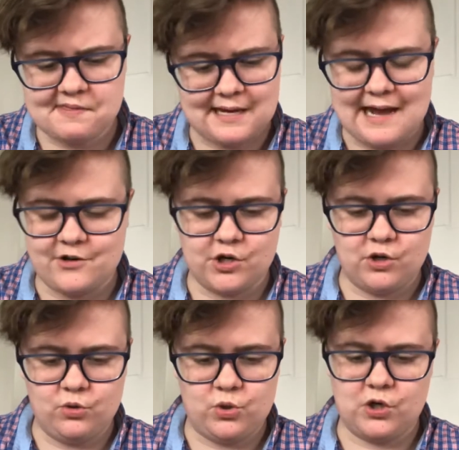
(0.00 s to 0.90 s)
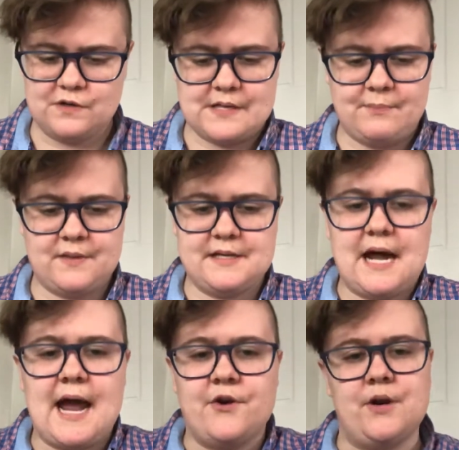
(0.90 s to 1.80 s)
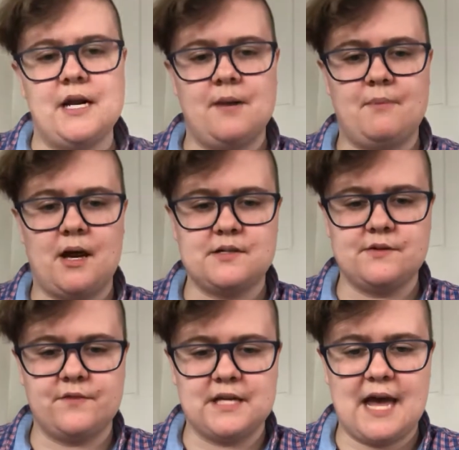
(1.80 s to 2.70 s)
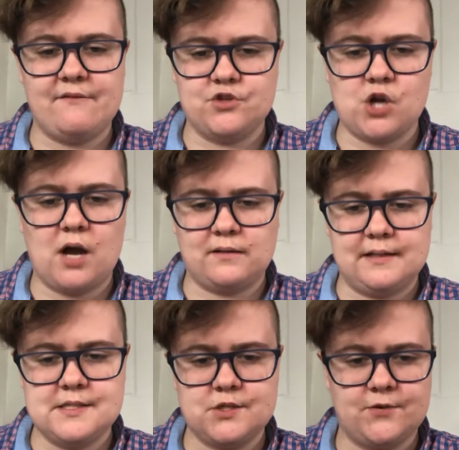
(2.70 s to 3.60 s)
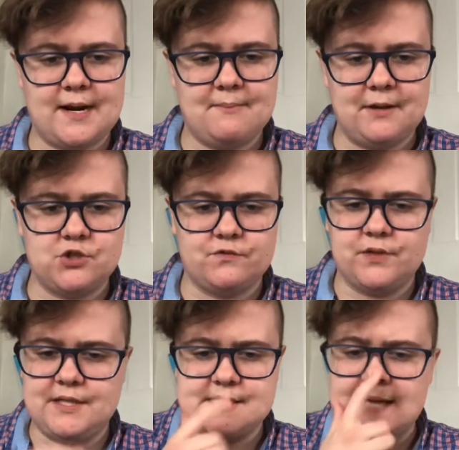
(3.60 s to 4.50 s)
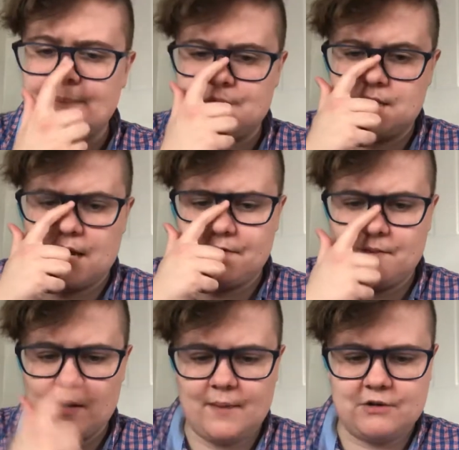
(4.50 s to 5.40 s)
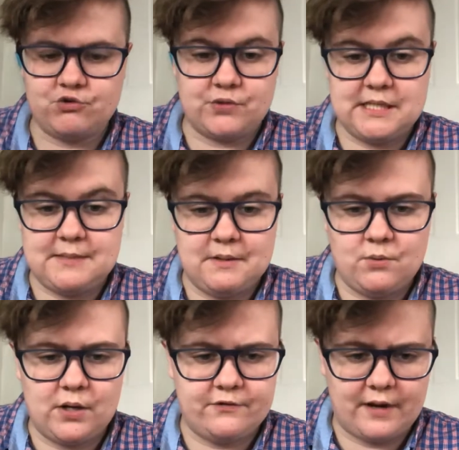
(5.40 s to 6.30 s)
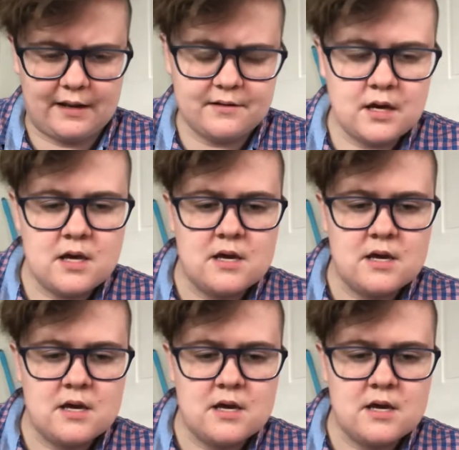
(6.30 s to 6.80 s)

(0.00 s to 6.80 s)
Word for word: the kind of girl who curls up with a diary and a box of Godiva chocolates to write a bunch of really sappy stuff about my dreamy boyfriend,